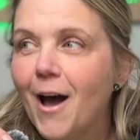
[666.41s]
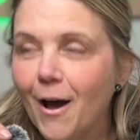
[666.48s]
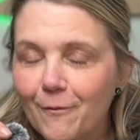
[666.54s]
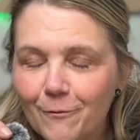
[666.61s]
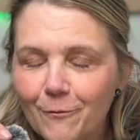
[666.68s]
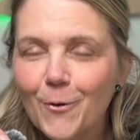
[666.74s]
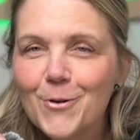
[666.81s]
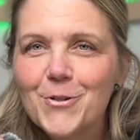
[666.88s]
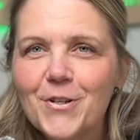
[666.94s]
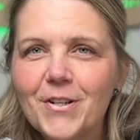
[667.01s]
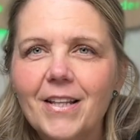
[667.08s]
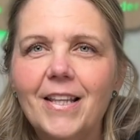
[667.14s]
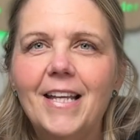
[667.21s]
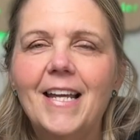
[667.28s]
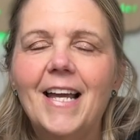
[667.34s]

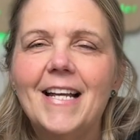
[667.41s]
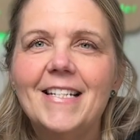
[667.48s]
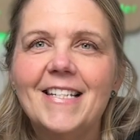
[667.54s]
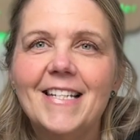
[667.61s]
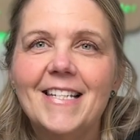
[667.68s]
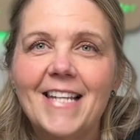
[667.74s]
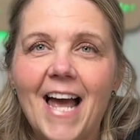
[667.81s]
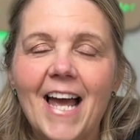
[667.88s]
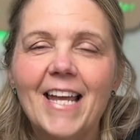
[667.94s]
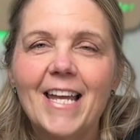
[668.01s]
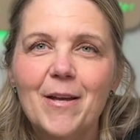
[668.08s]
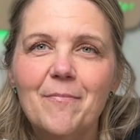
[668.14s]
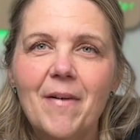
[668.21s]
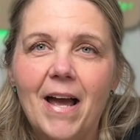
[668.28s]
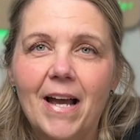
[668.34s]
Unfortunately, I did not
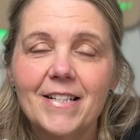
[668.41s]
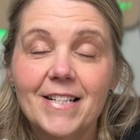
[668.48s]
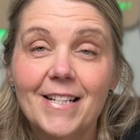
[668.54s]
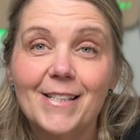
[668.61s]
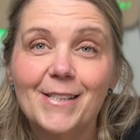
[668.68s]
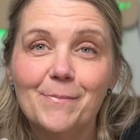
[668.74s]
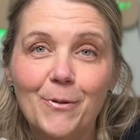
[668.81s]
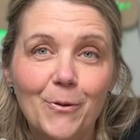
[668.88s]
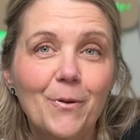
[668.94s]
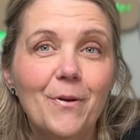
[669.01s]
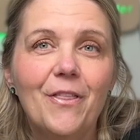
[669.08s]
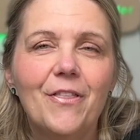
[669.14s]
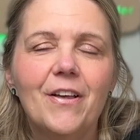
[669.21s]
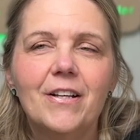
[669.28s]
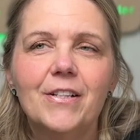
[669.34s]
get back to his
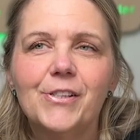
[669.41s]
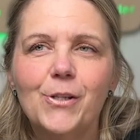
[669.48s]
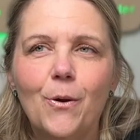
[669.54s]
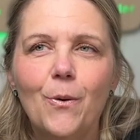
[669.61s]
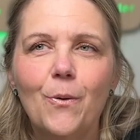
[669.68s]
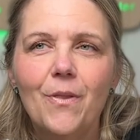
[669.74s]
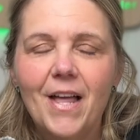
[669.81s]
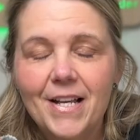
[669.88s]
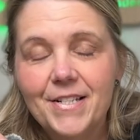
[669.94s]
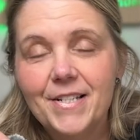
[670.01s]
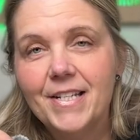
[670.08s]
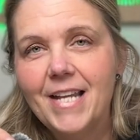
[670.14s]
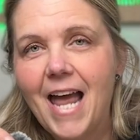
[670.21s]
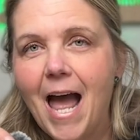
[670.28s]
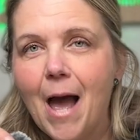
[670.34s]
booth, so that
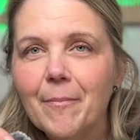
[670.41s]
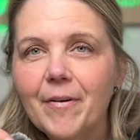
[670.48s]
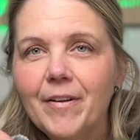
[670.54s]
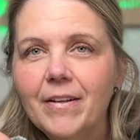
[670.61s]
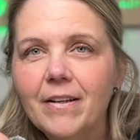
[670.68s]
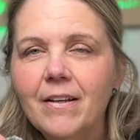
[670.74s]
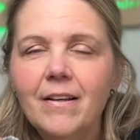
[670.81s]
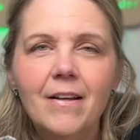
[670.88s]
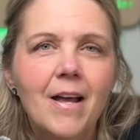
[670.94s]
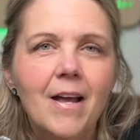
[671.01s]
didn't happen,